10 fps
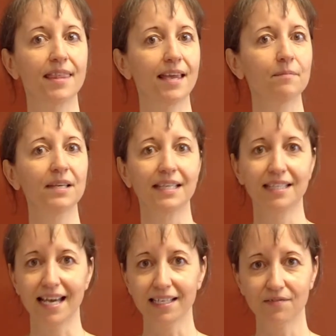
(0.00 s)
them
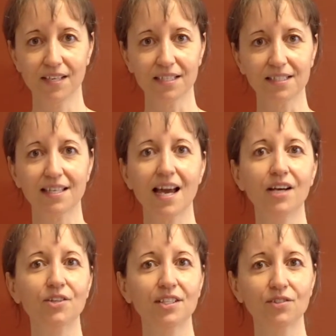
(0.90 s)
in advance
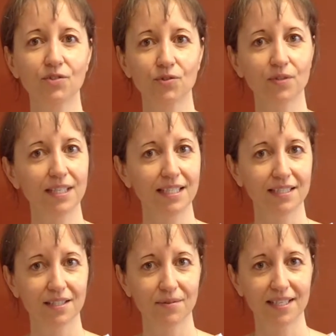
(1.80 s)
according to your
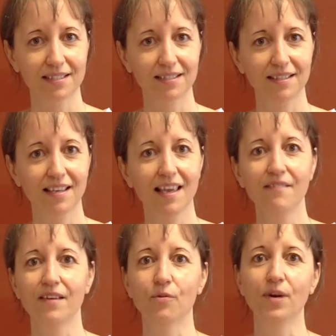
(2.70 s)
interests.
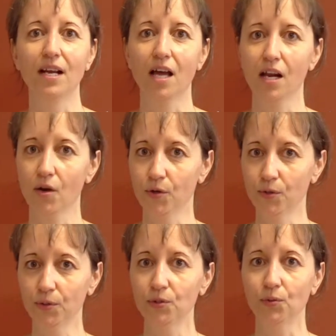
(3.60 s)
They will allow
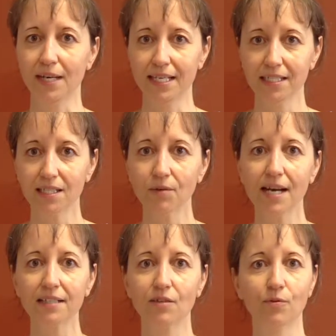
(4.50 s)
you to
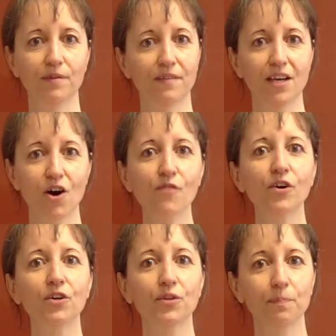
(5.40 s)
interact with the
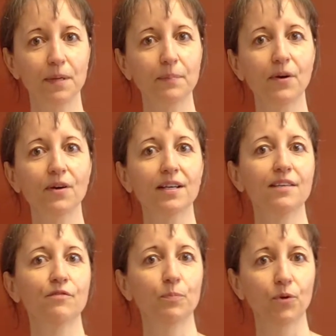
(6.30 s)
other people
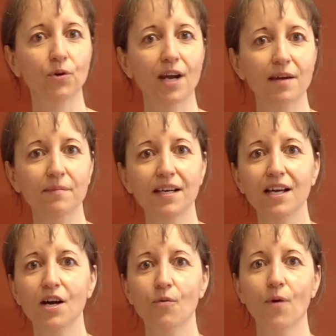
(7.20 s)
in the program
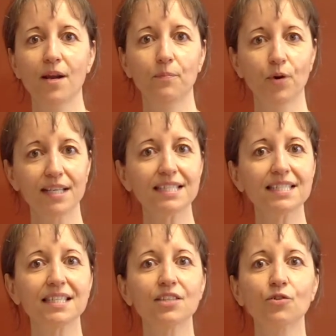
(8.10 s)
while
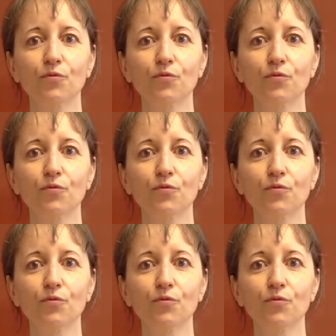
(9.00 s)
practicing your